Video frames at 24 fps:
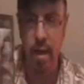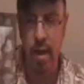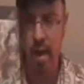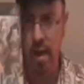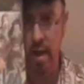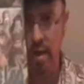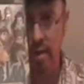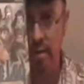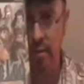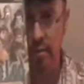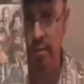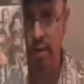
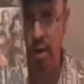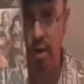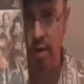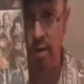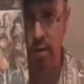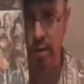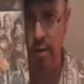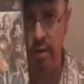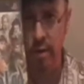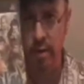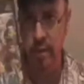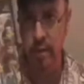End of
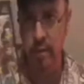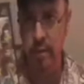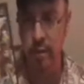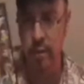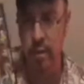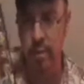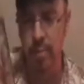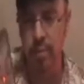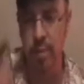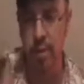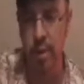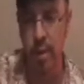Darkness,
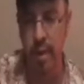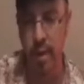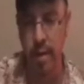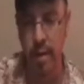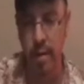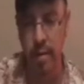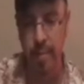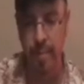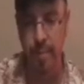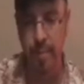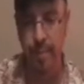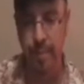
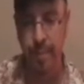complete.